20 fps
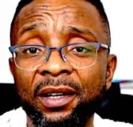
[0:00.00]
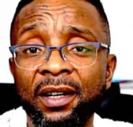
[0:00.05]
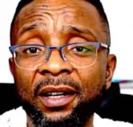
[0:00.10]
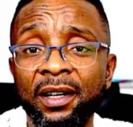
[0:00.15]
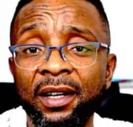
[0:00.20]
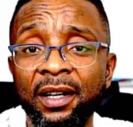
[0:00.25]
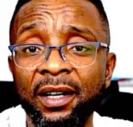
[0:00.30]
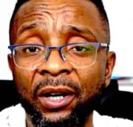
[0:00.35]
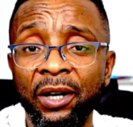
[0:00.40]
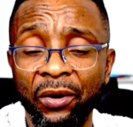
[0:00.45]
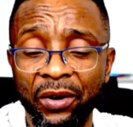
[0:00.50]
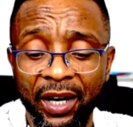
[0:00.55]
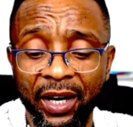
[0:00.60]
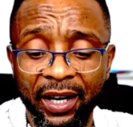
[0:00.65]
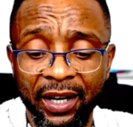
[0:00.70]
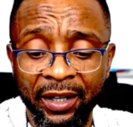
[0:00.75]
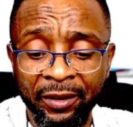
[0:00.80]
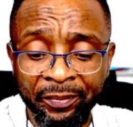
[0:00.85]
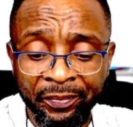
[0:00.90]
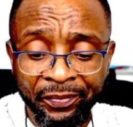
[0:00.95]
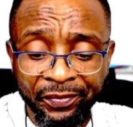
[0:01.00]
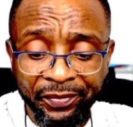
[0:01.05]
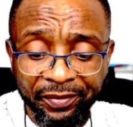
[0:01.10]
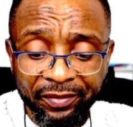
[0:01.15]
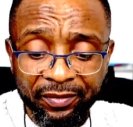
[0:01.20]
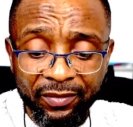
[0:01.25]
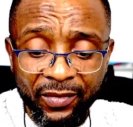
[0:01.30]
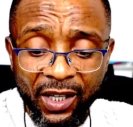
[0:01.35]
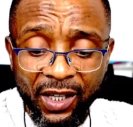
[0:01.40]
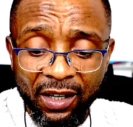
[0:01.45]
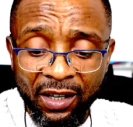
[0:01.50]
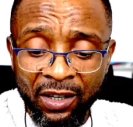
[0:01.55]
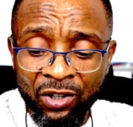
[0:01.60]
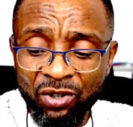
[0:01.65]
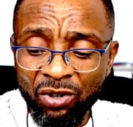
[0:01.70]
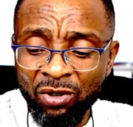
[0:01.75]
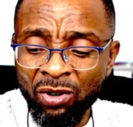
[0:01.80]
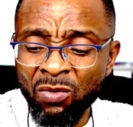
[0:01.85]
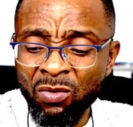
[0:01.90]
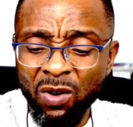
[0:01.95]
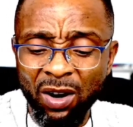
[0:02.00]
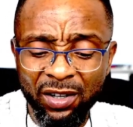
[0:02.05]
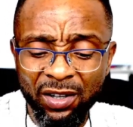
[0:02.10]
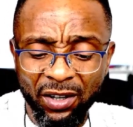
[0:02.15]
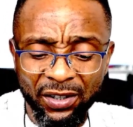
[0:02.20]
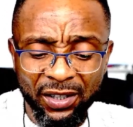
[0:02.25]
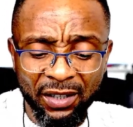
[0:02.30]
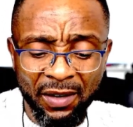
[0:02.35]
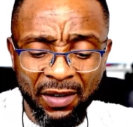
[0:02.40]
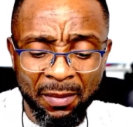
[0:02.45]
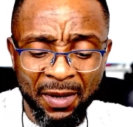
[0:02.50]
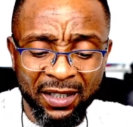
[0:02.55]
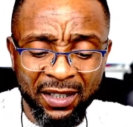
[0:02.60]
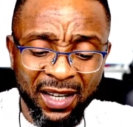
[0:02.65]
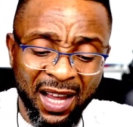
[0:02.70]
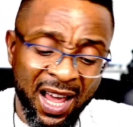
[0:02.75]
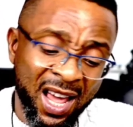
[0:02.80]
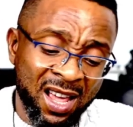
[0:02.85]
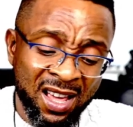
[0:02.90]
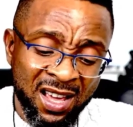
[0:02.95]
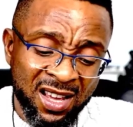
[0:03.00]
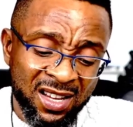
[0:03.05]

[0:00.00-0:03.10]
Okay? So don't worry yourself about it.